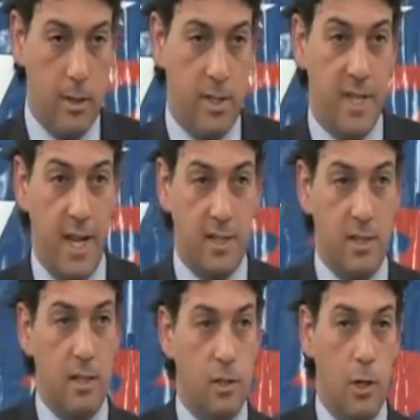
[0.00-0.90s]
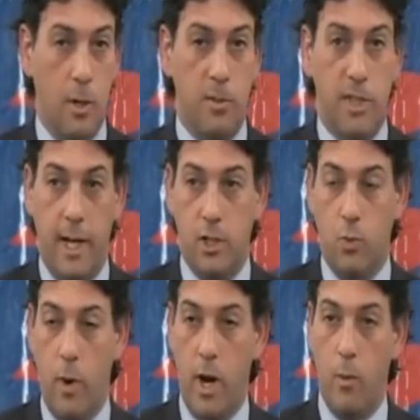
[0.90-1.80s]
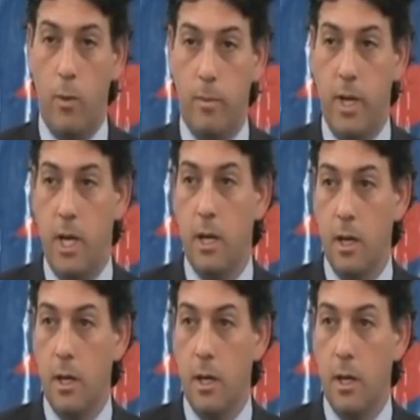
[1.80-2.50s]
the test in a circumstance where it would be